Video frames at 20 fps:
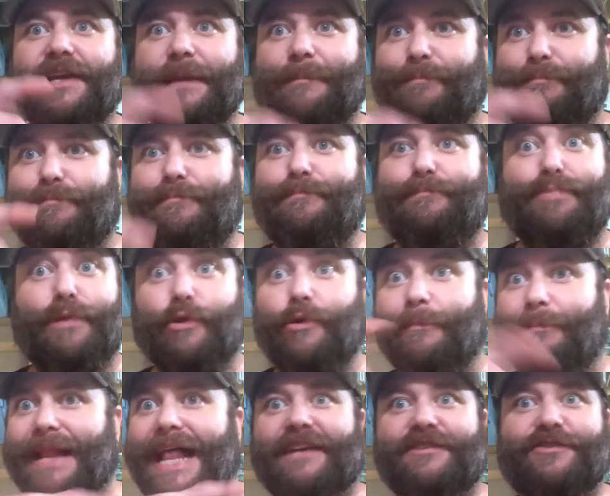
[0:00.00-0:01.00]
and blue
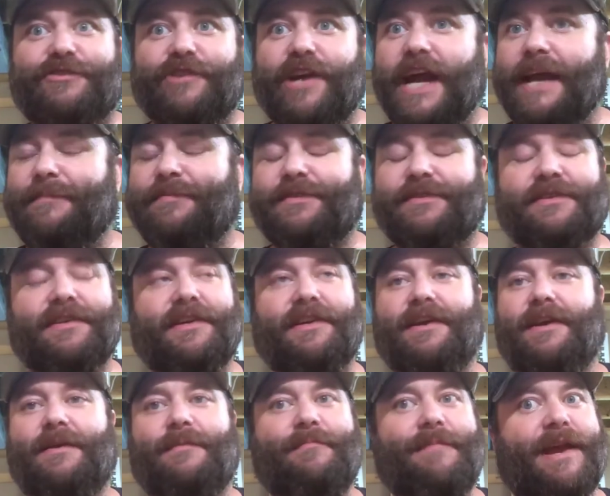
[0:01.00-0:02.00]
and black stripes.
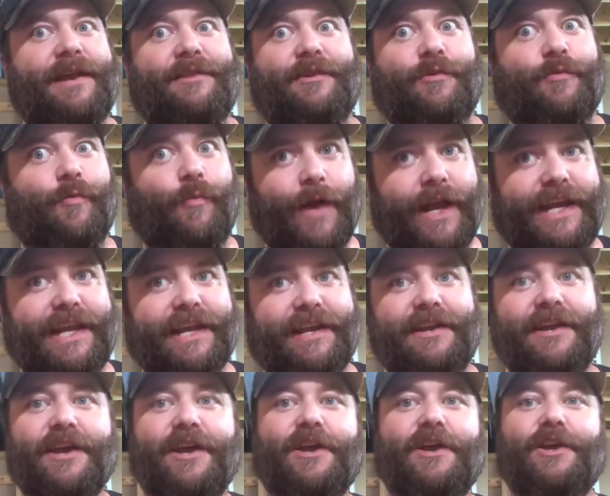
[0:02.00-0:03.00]
Man, they're
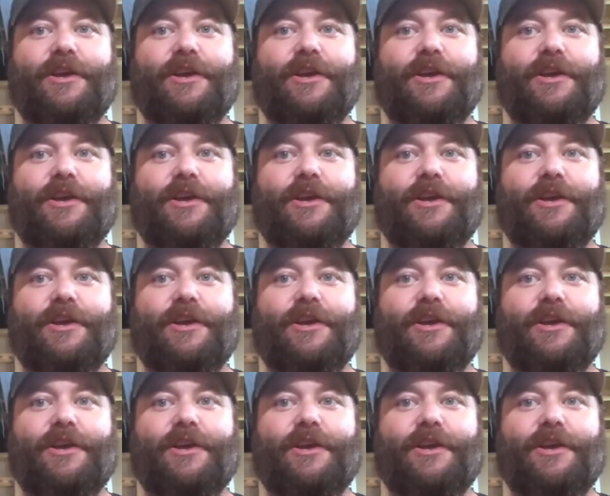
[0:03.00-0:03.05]
wicked.